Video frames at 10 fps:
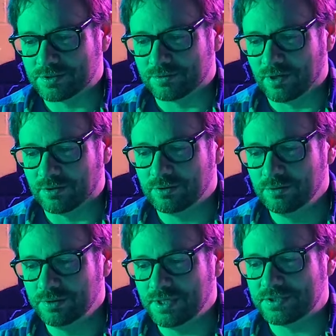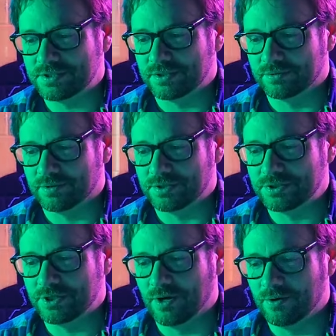they're all clueless and they're all
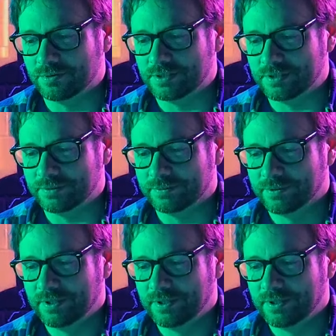stoned, and